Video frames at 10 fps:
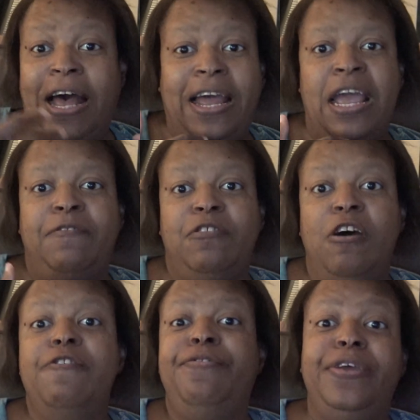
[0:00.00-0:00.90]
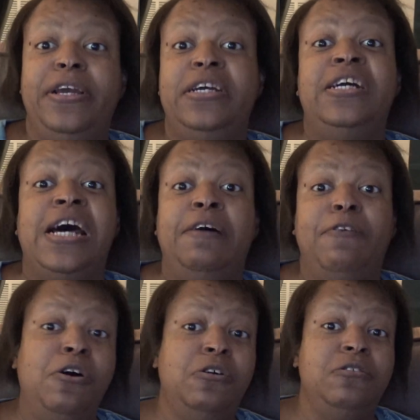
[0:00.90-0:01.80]
I have no fear
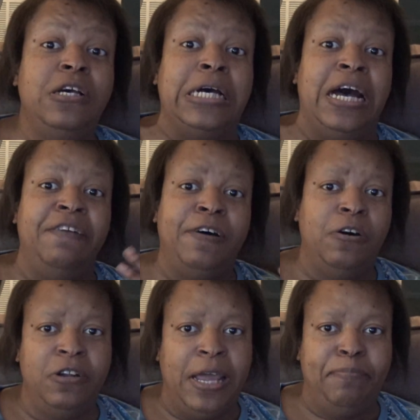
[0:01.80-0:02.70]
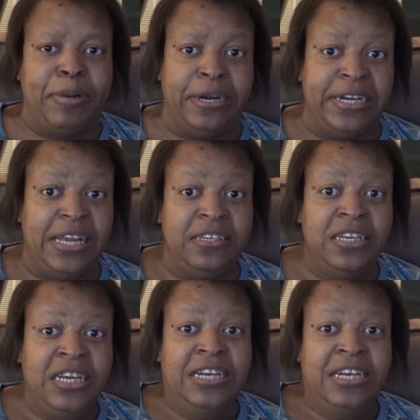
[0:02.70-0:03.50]
of OLED burning.